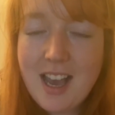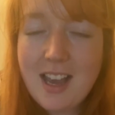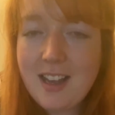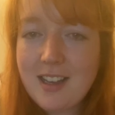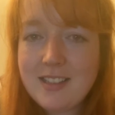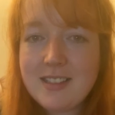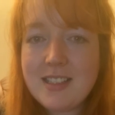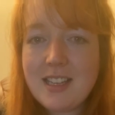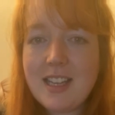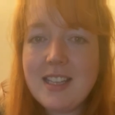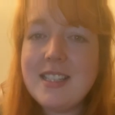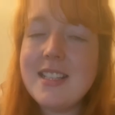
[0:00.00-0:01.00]
and
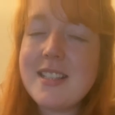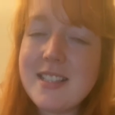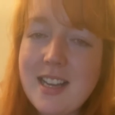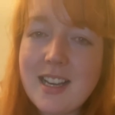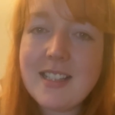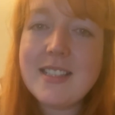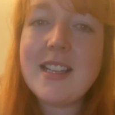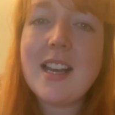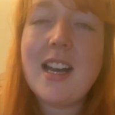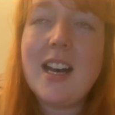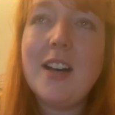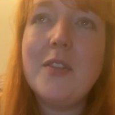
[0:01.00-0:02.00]
it is nice to
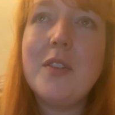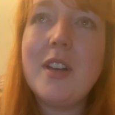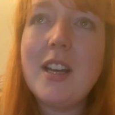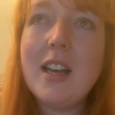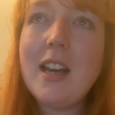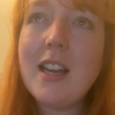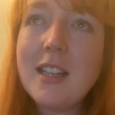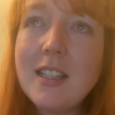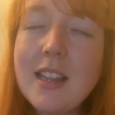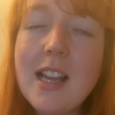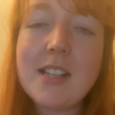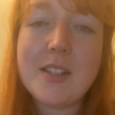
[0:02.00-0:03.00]
have a
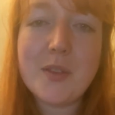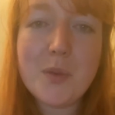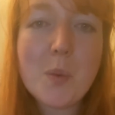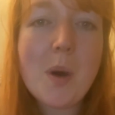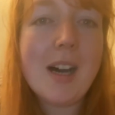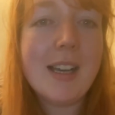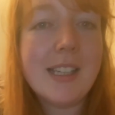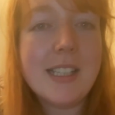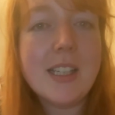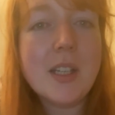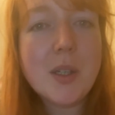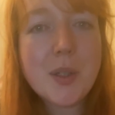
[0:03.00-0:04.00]
glass of
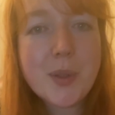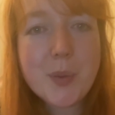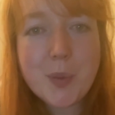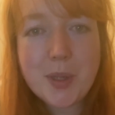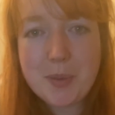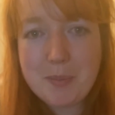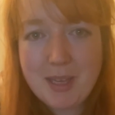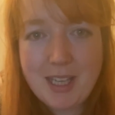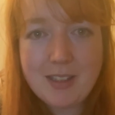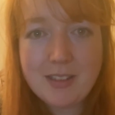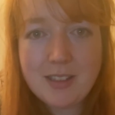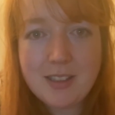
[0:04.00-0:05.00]
wine with a
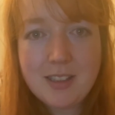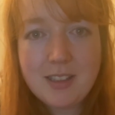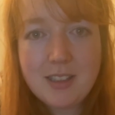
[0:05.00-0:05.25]
meal.